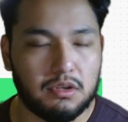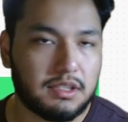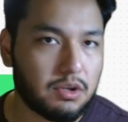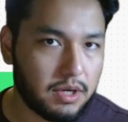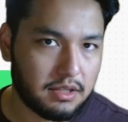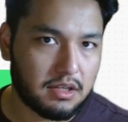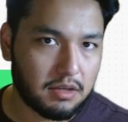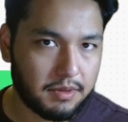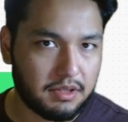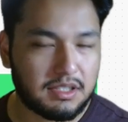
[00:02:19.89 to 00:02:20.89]
Let's go ahead and talk
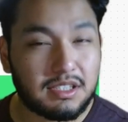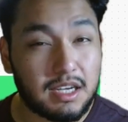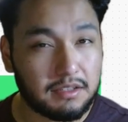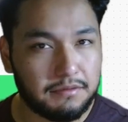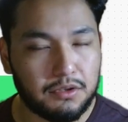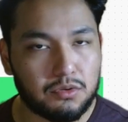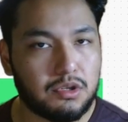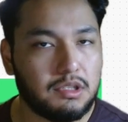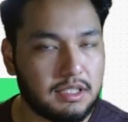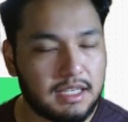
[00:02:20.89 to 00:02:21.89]
about the second
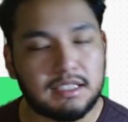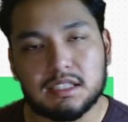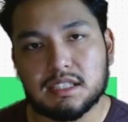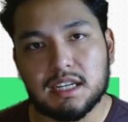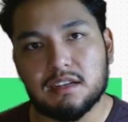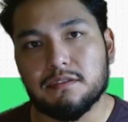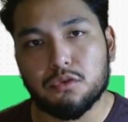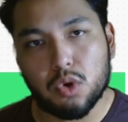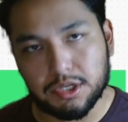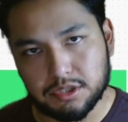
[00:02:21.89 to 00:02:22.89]
flowchart, the second set of
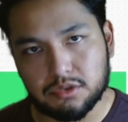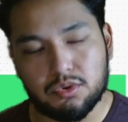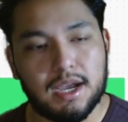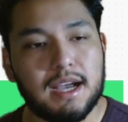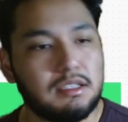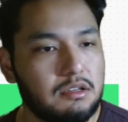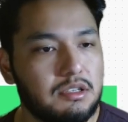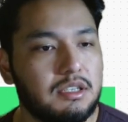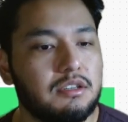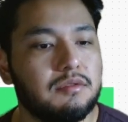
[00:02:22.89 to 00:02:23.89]
questions we ask
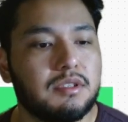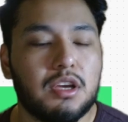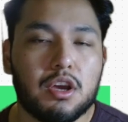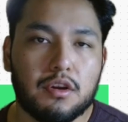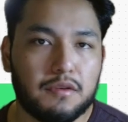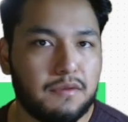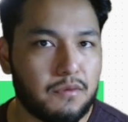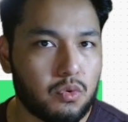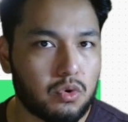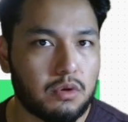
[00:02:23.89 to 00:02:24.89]
ourselves
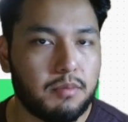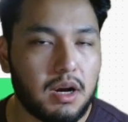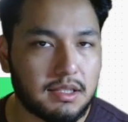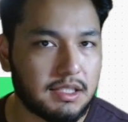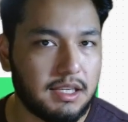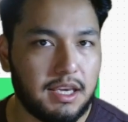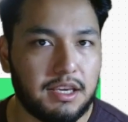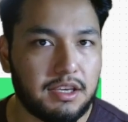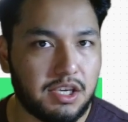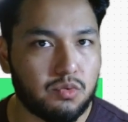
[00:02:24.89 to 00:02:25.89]
for pausing a
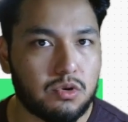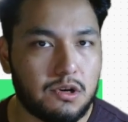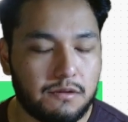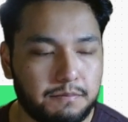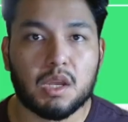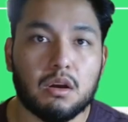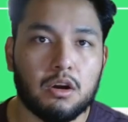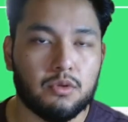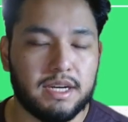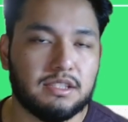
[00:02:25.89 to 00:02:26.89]
keyword.
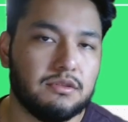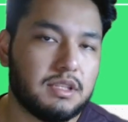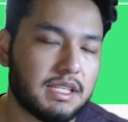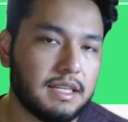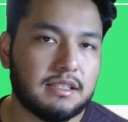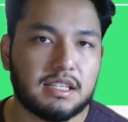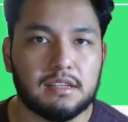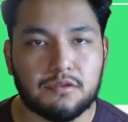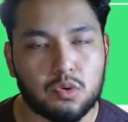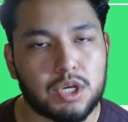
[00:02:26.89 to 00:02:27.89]
All right, so the second set
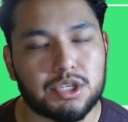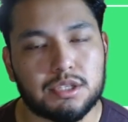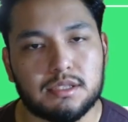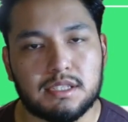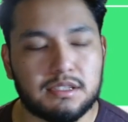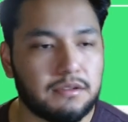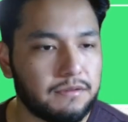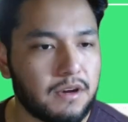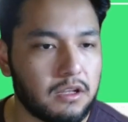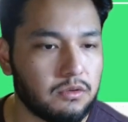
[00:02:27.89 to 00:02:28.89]
of questions is the
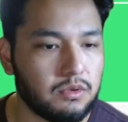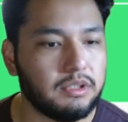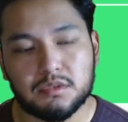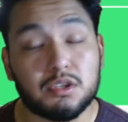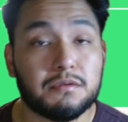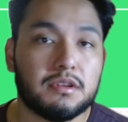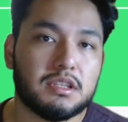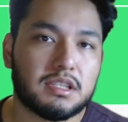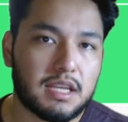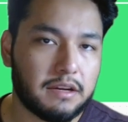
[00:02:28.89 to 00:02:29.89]
following. So for
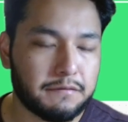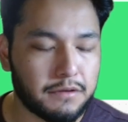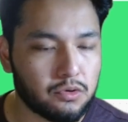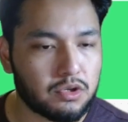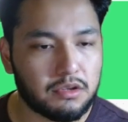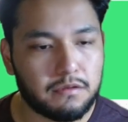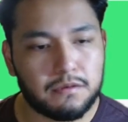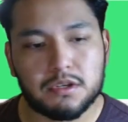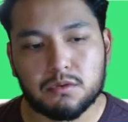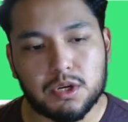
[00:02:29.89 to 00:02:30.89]
this second flowchart, the
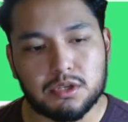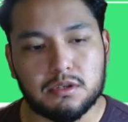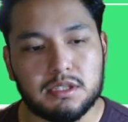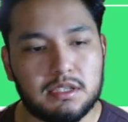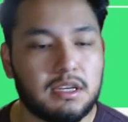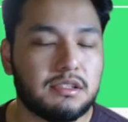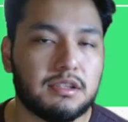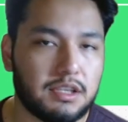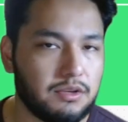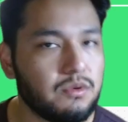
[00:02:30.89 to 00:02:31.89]
first question is, does the
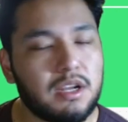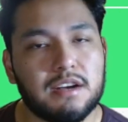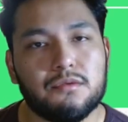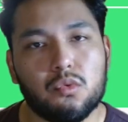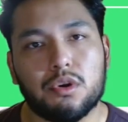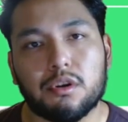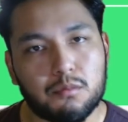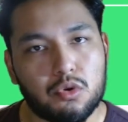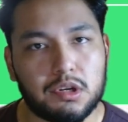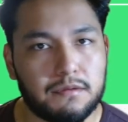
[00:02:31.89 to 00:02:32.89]
keyword have 1 or
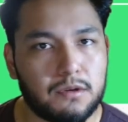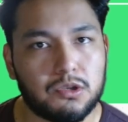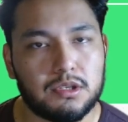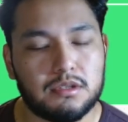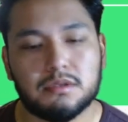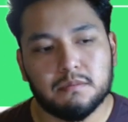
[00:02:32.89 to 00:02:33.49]
more conversions?